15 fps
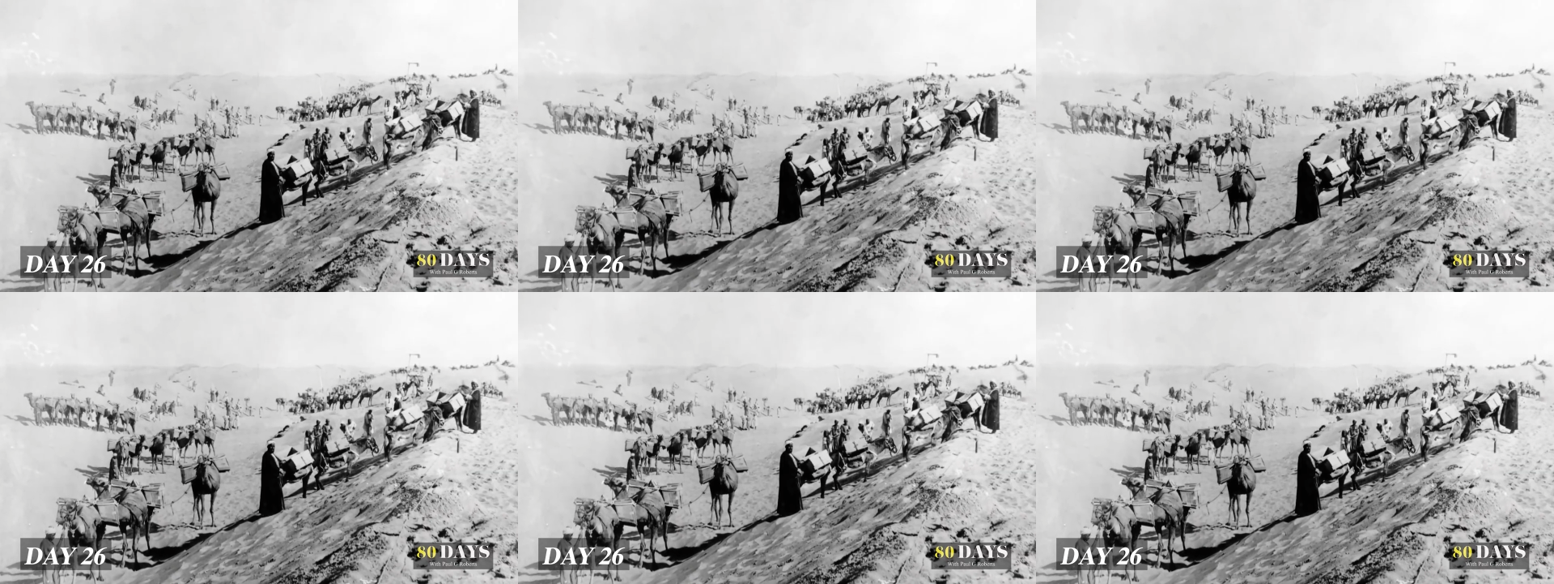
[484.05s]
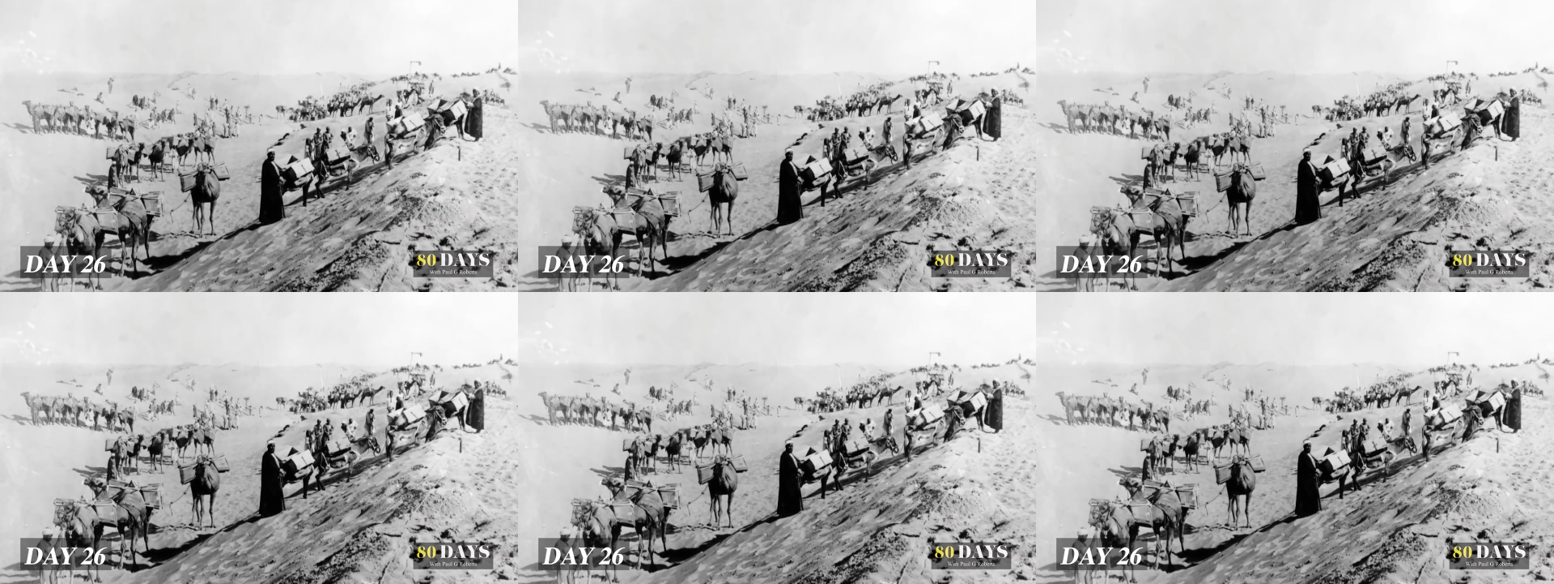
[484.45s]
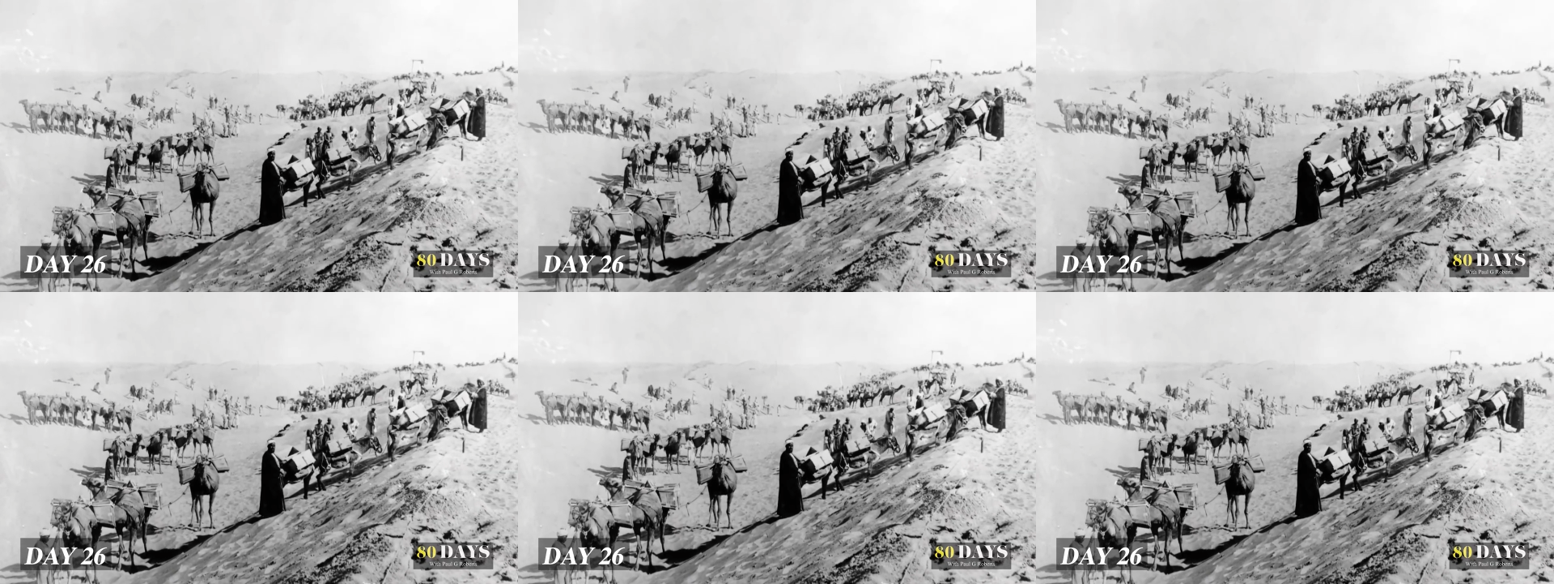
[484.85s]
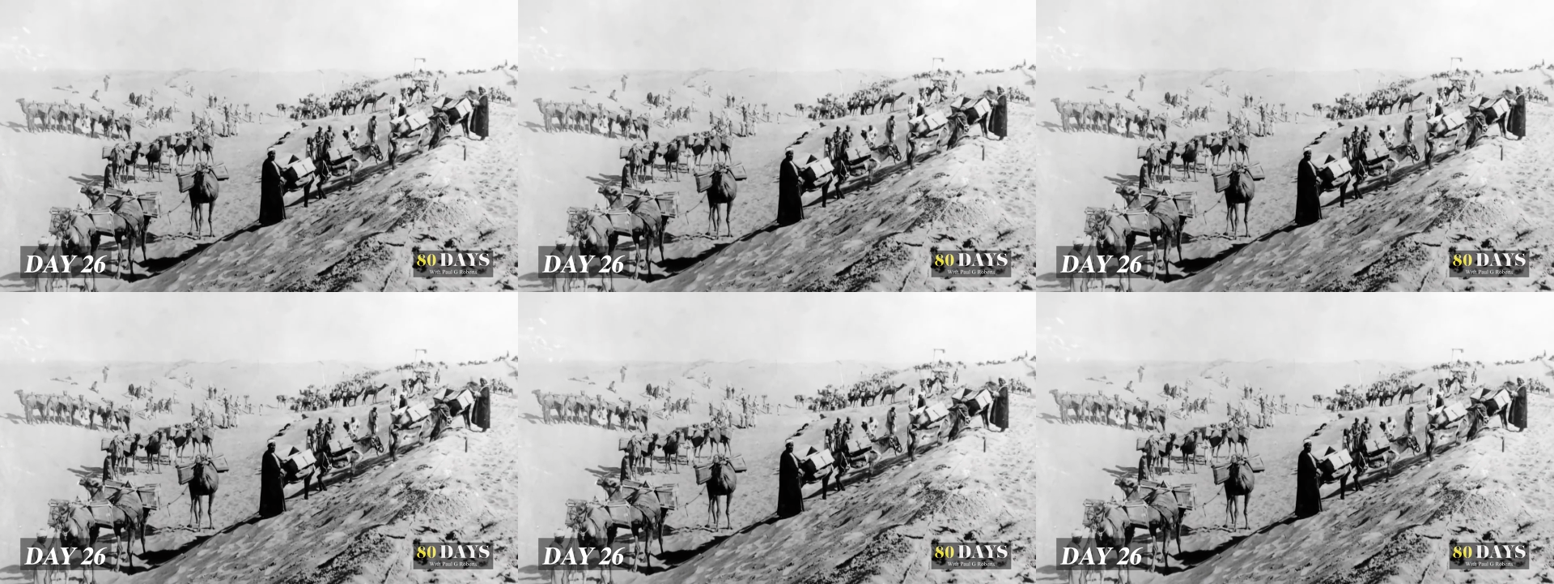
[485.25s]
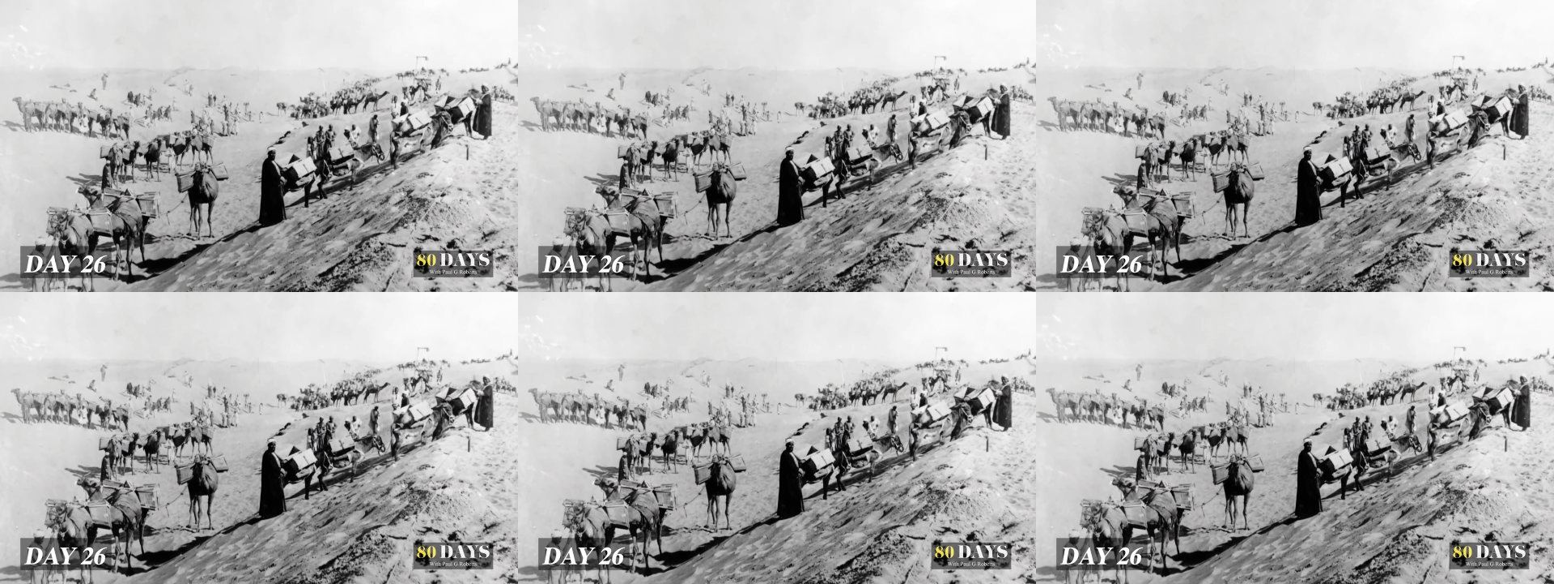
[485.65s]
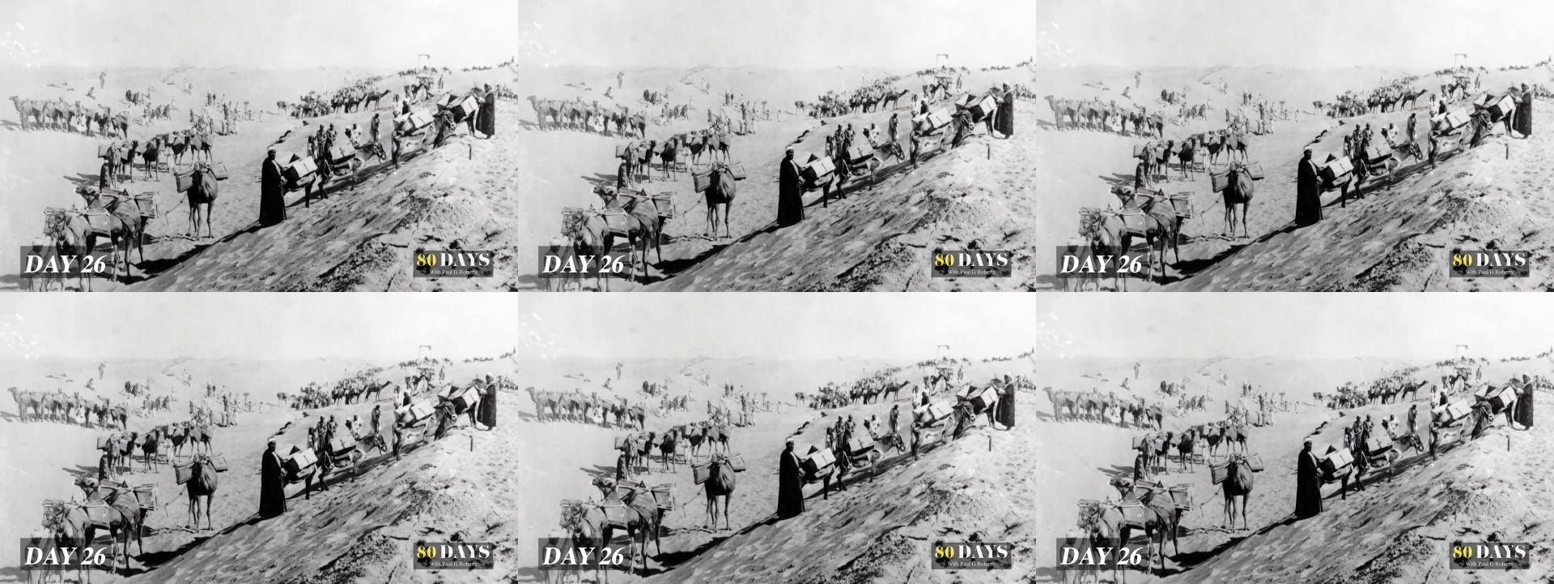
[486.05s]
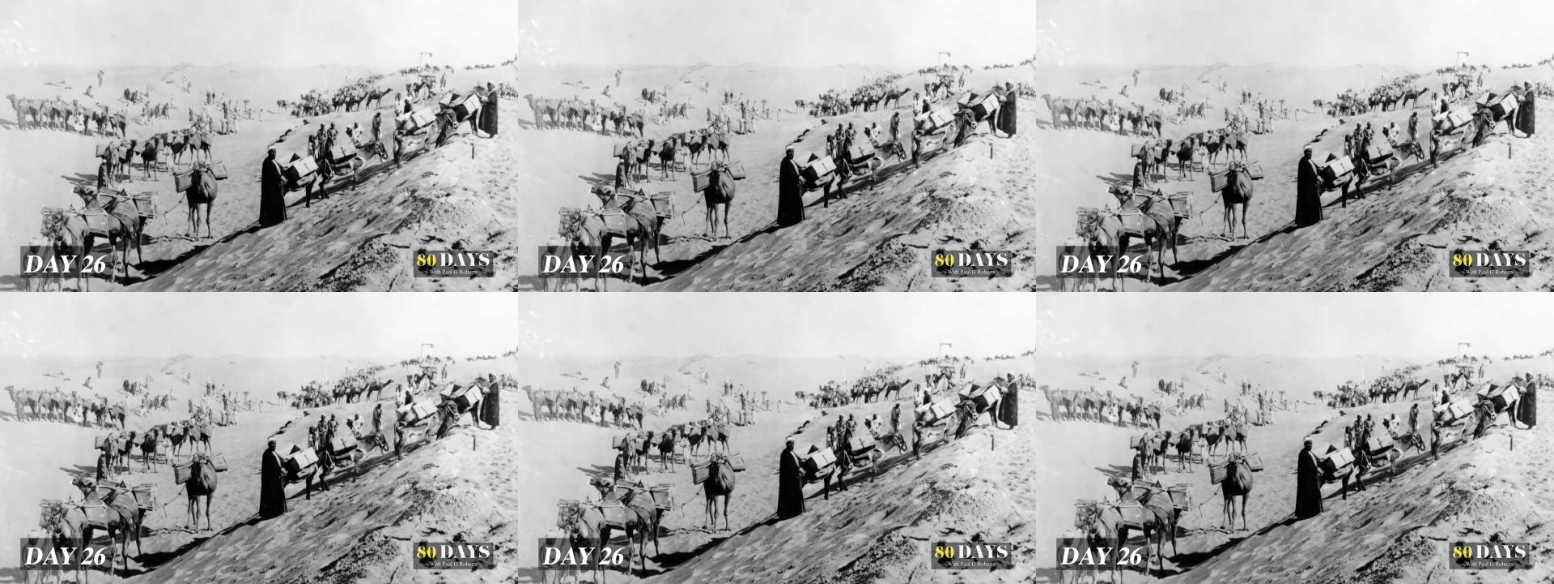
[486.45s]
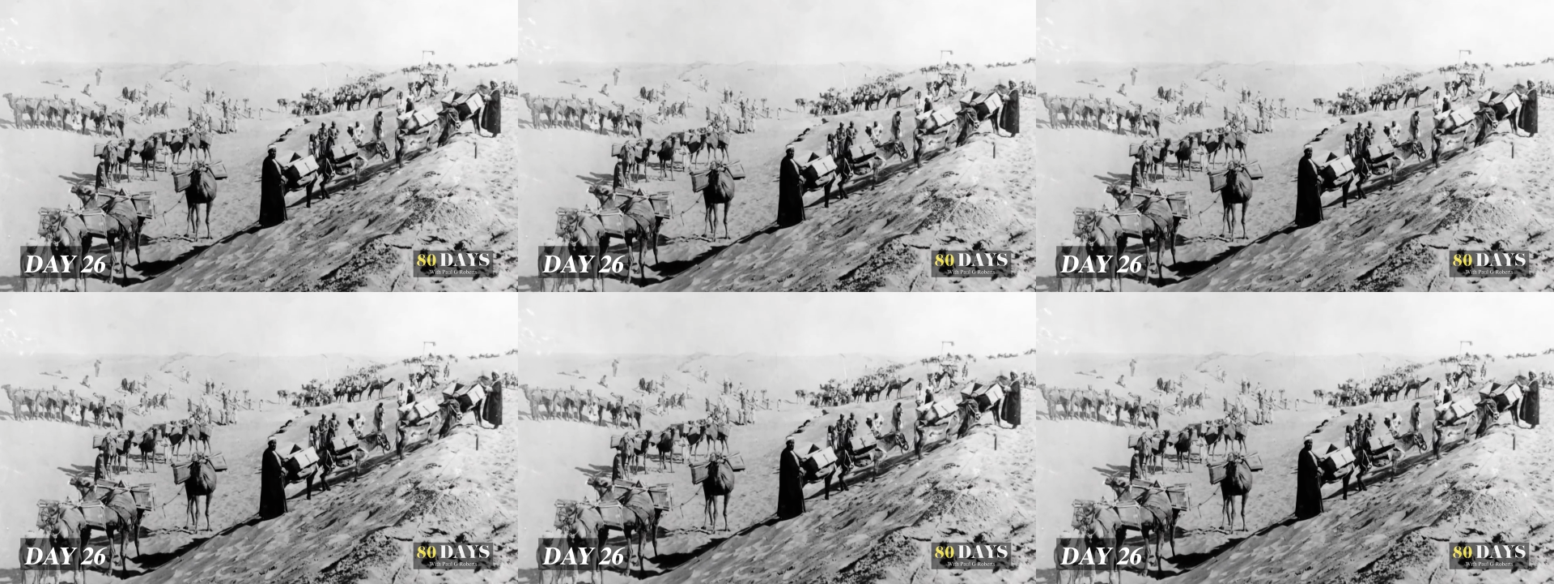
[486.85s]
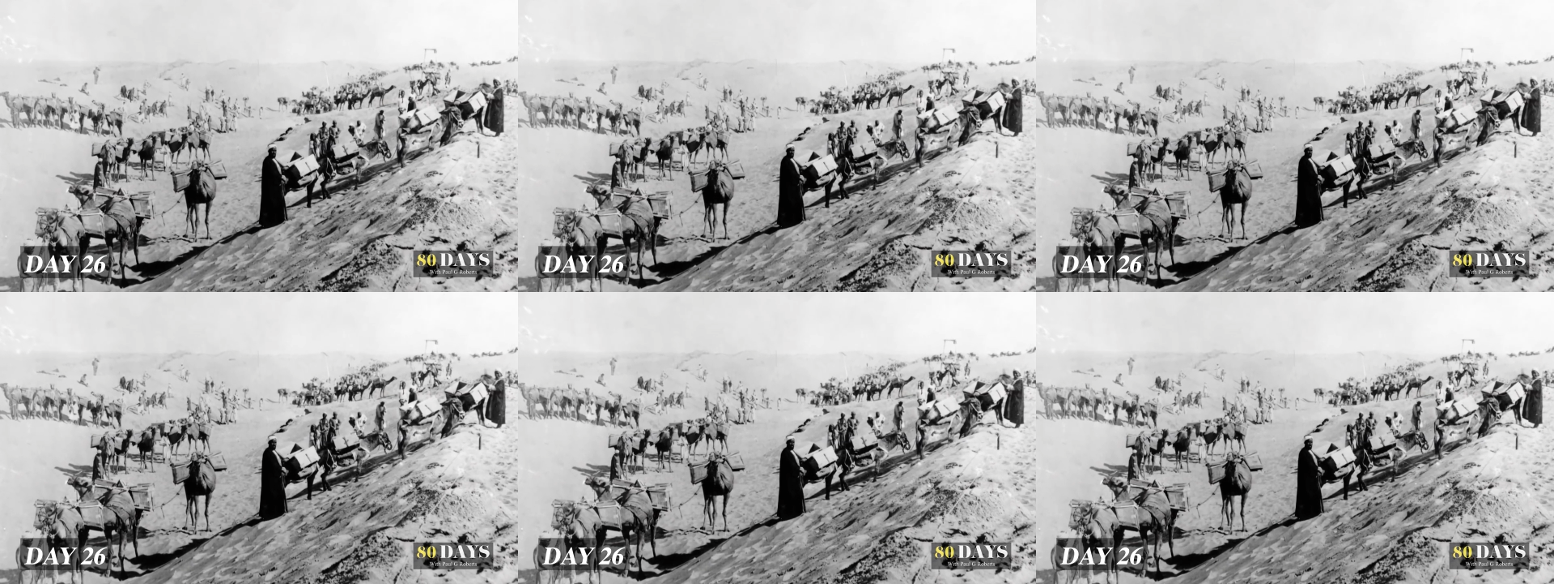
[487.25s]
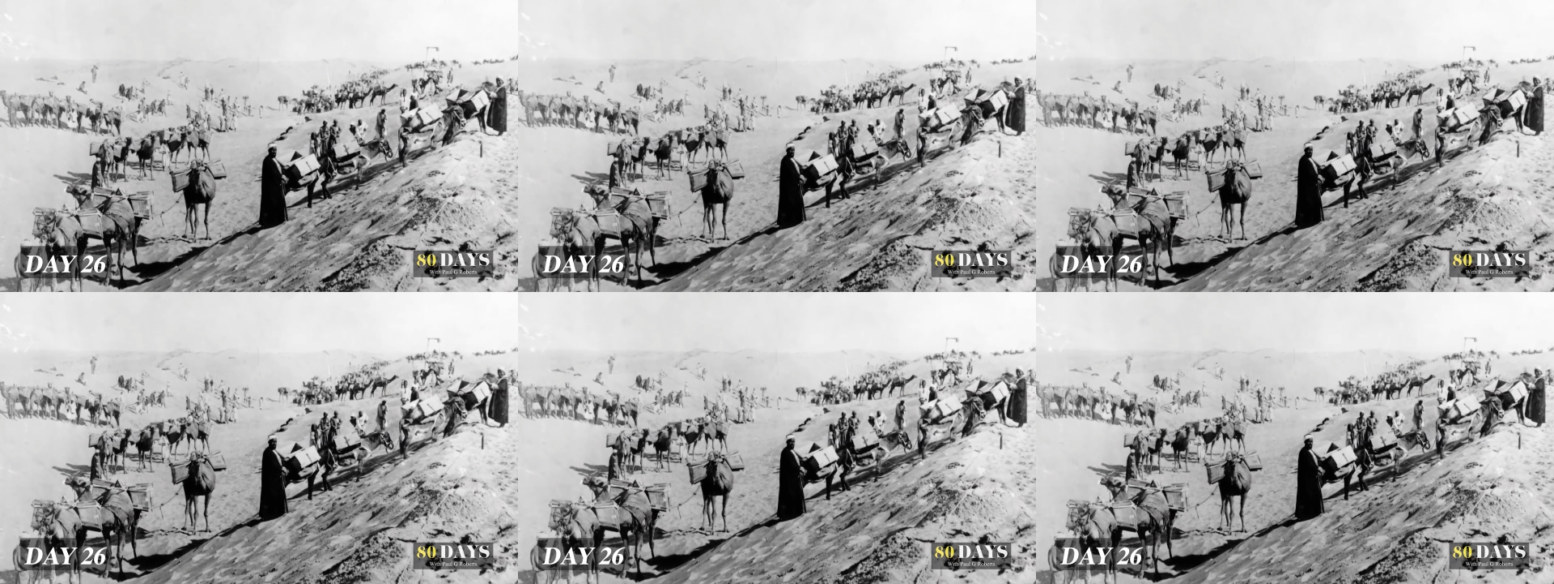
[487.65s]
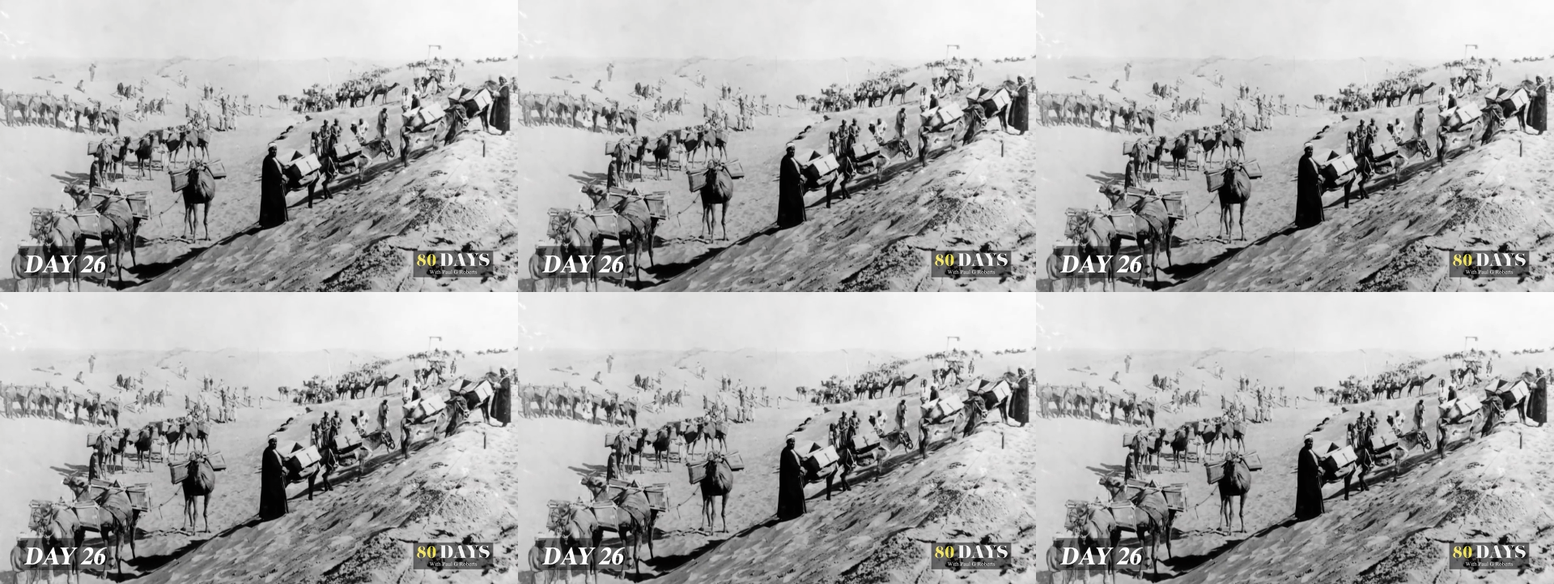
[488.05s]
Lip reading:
[unreadable: no face in view]